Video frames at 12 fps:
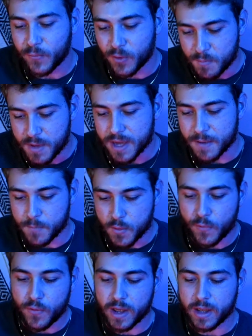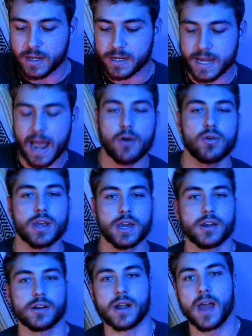for me moving down
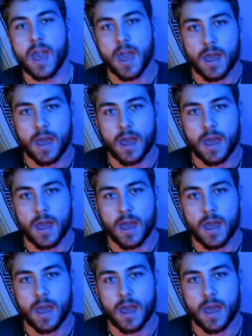here,